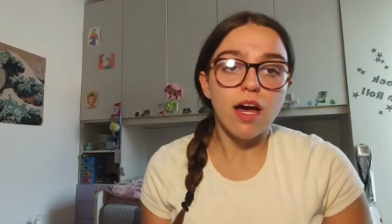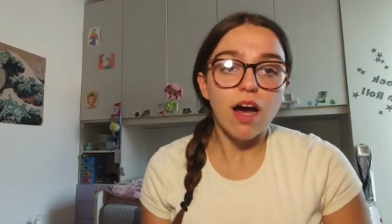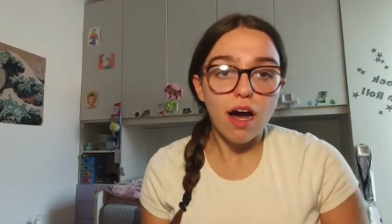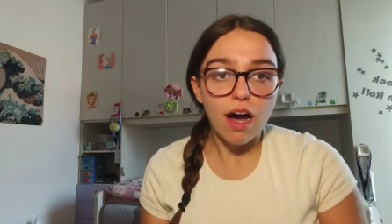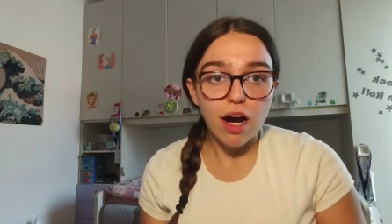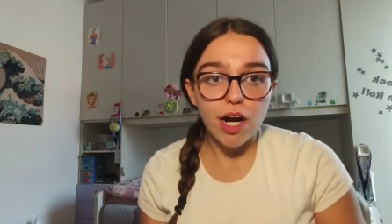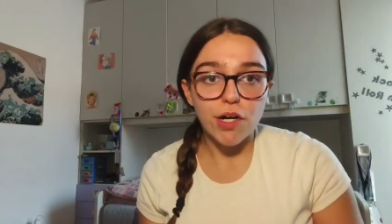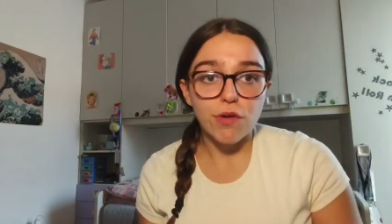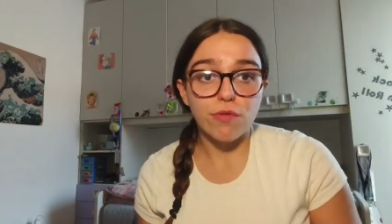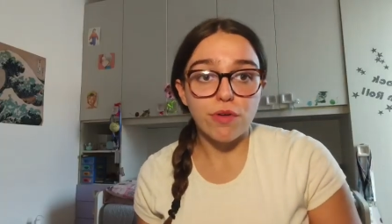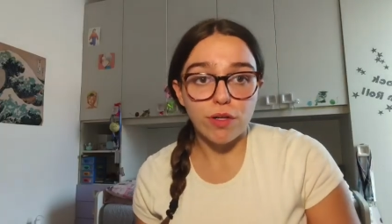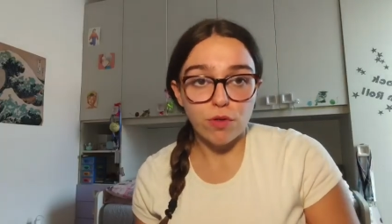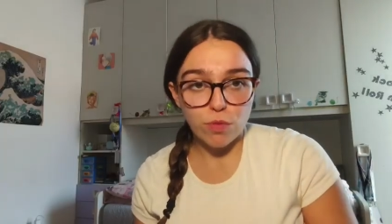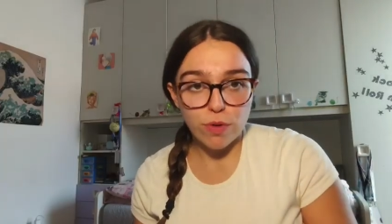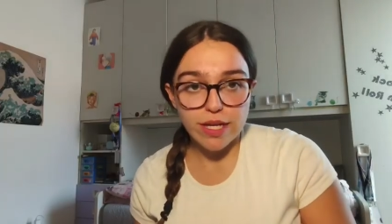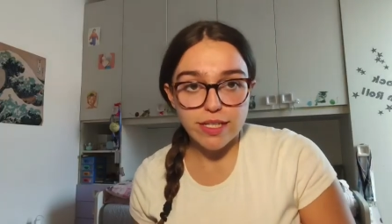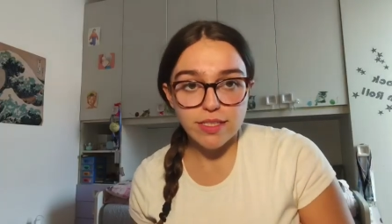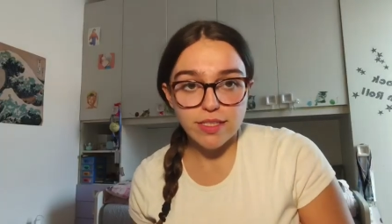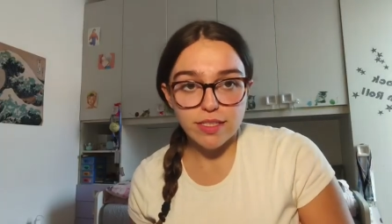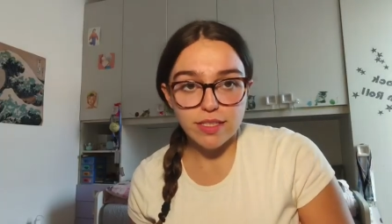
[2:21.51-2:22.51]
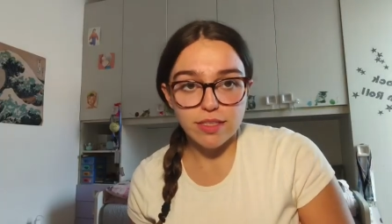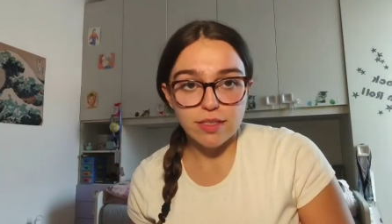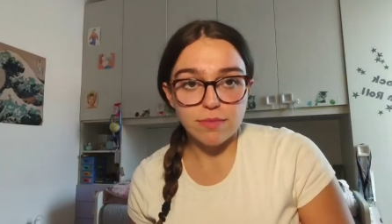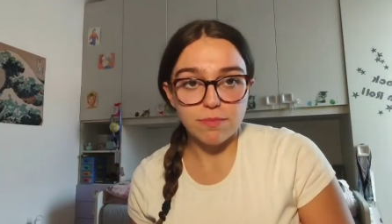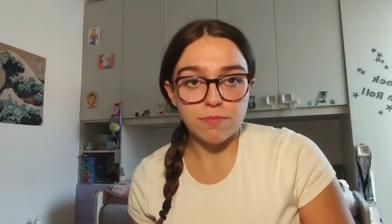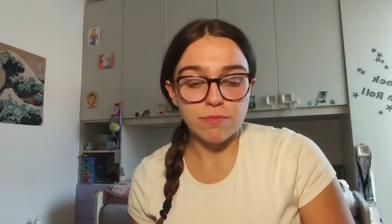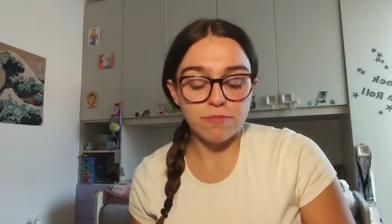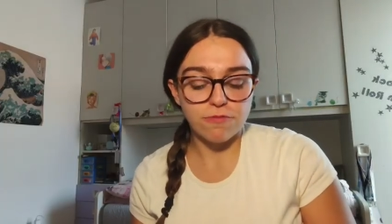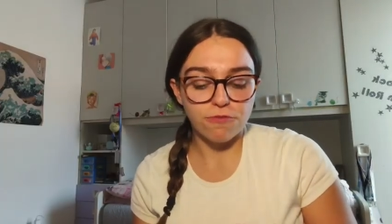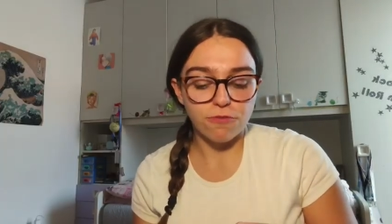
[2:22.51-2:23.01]
are requested
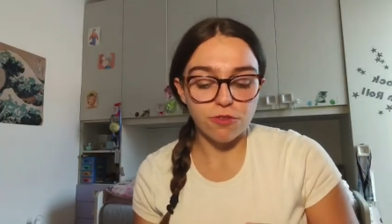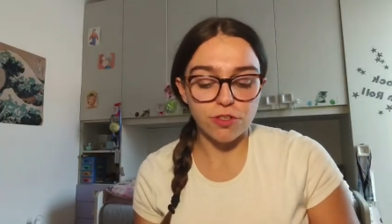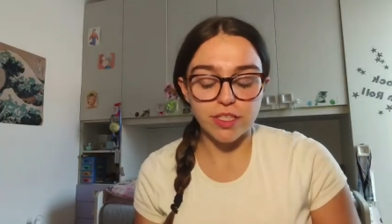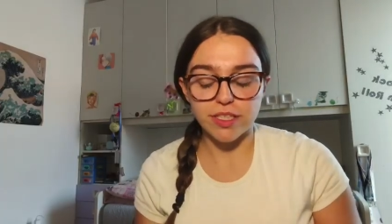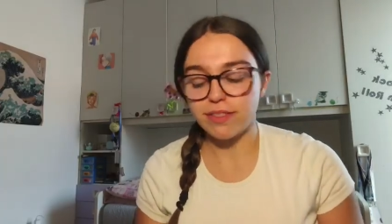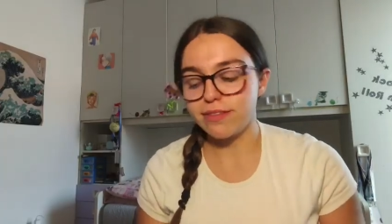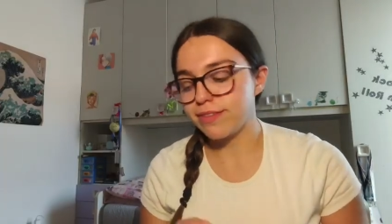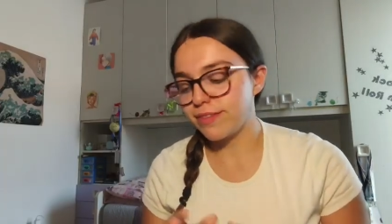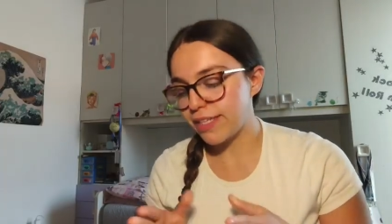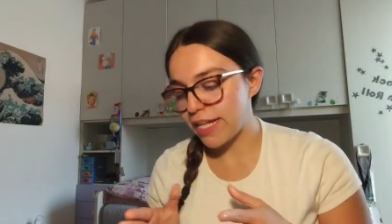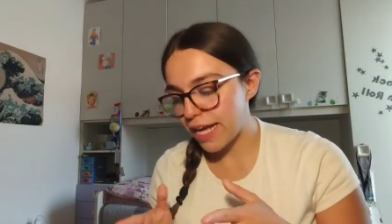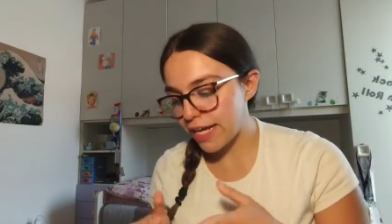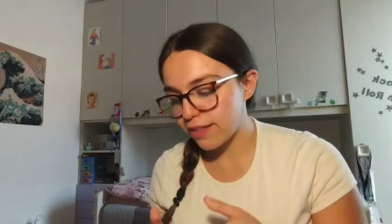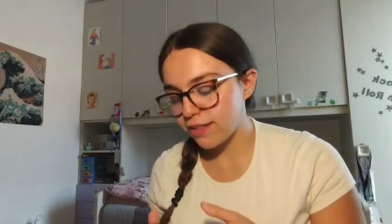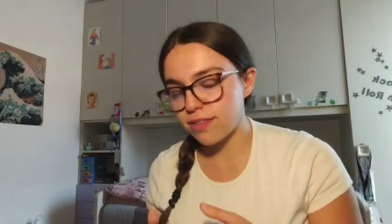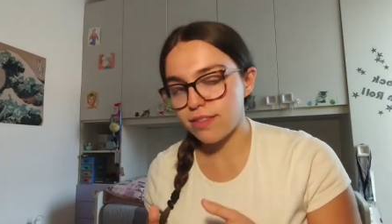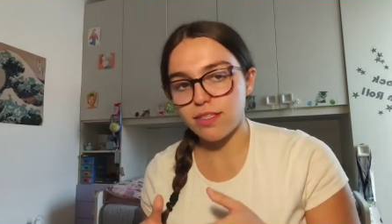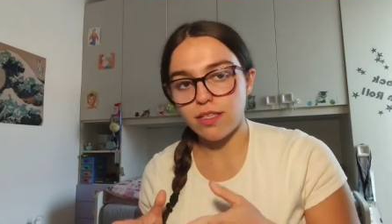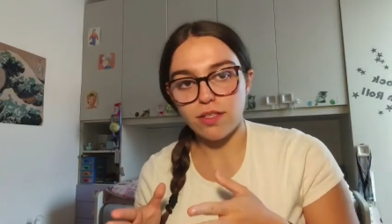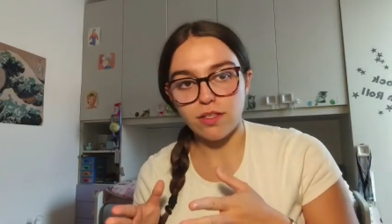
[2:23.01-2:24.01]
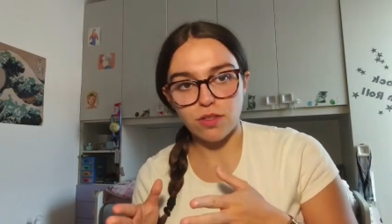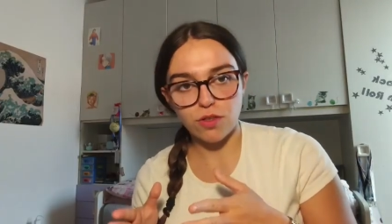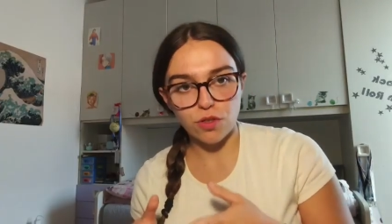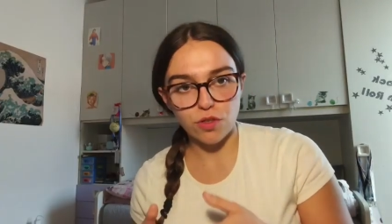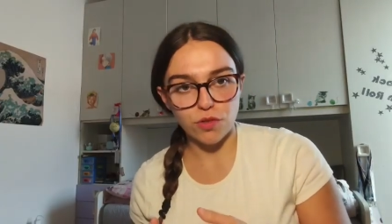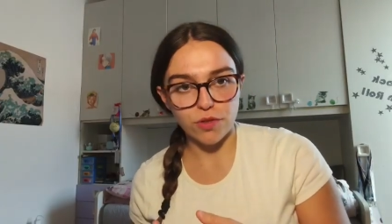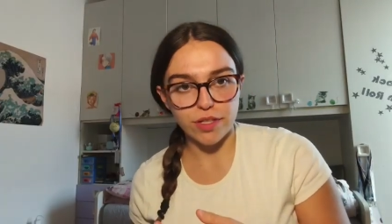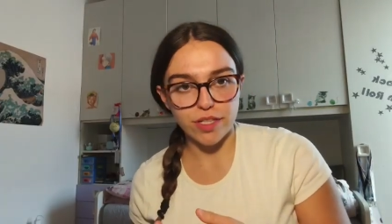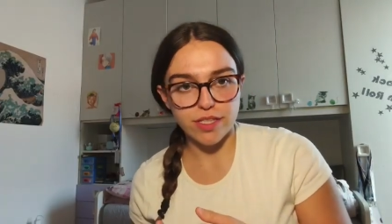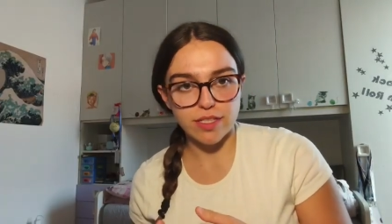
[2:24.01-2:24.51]
for that
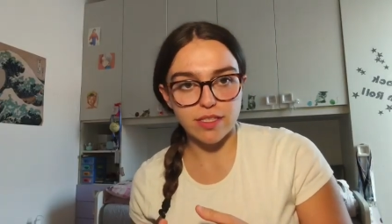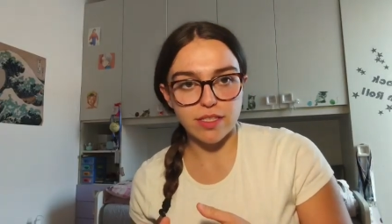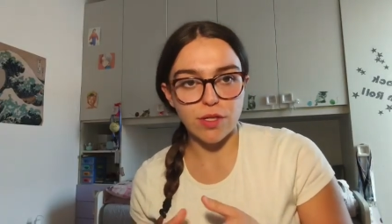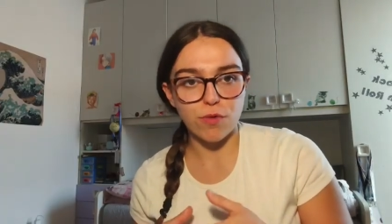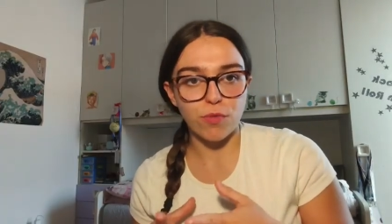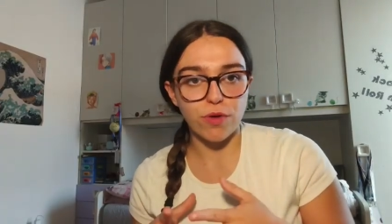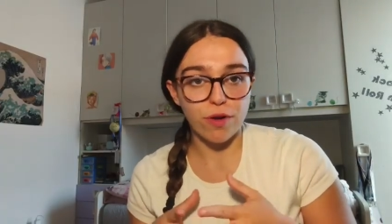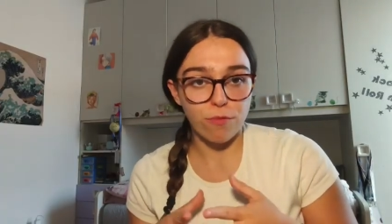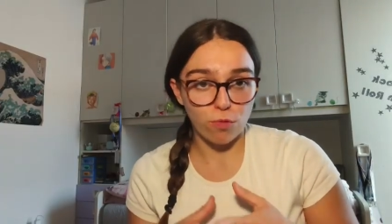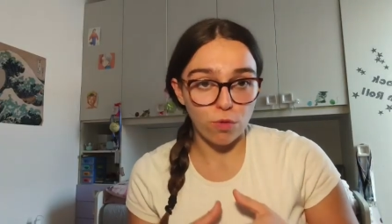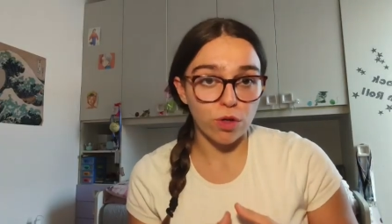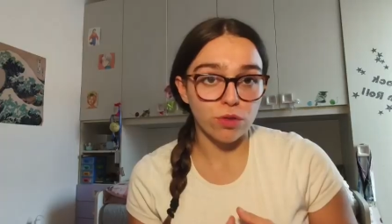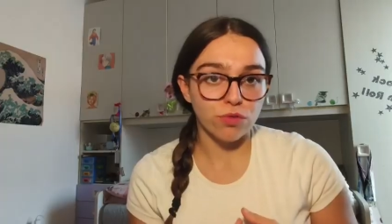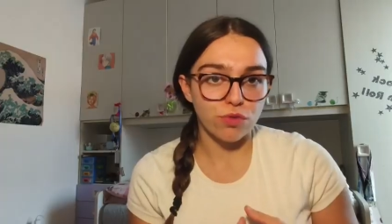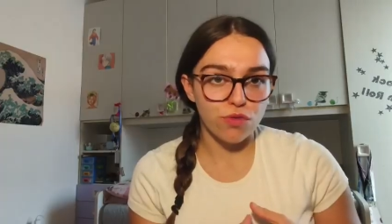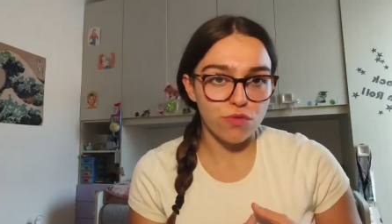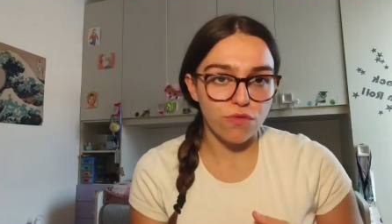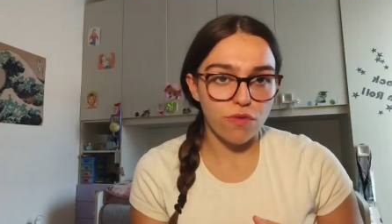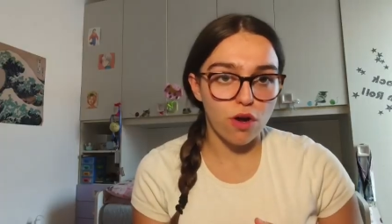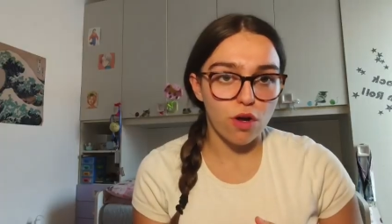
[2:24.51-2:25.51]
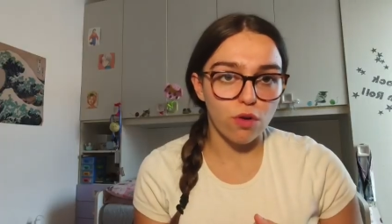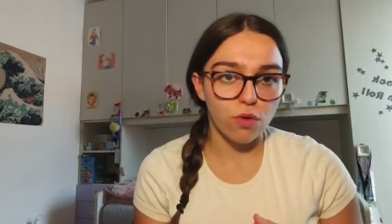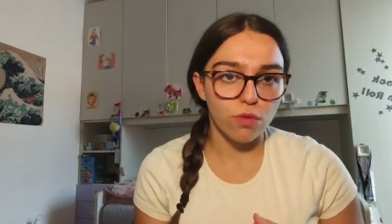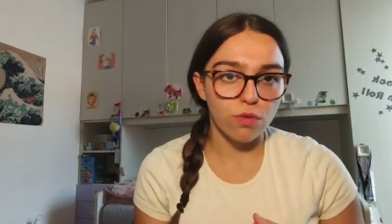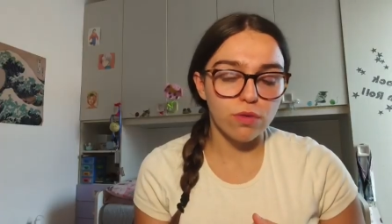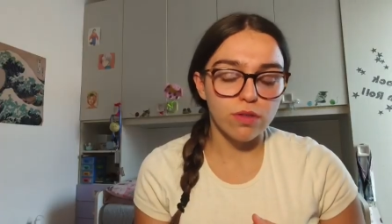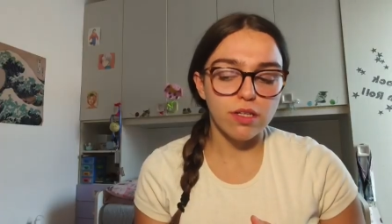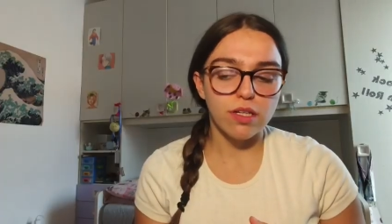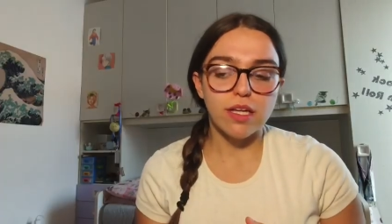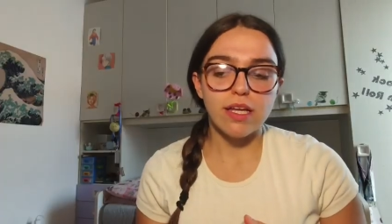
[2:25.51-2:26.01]
course that we want to follow.